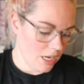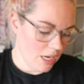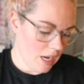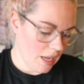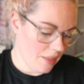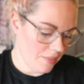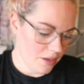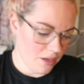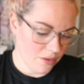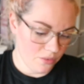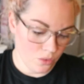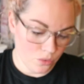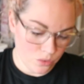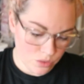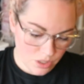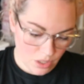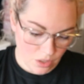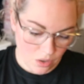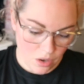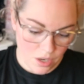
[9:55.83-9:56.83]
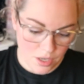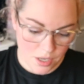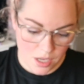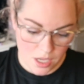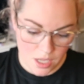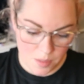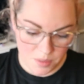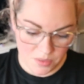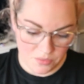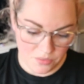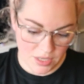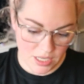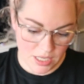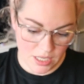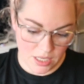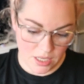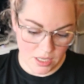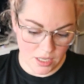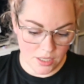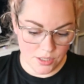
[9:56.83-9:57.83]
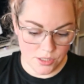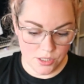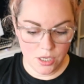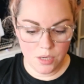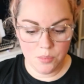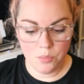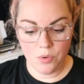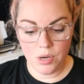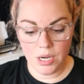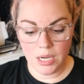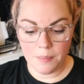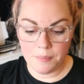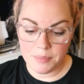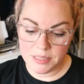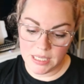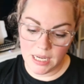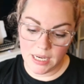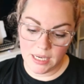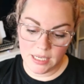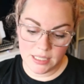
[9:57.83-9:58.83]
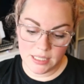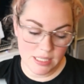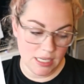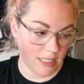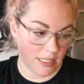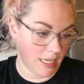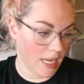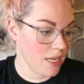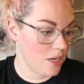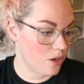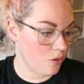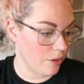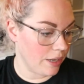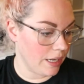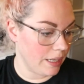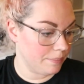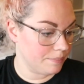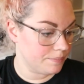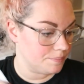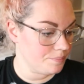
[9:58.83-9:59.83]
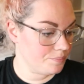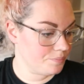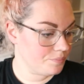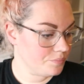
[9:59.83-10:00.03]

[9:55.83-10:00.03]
And then I've also got an Urban Vida turmeric and botanics day cream.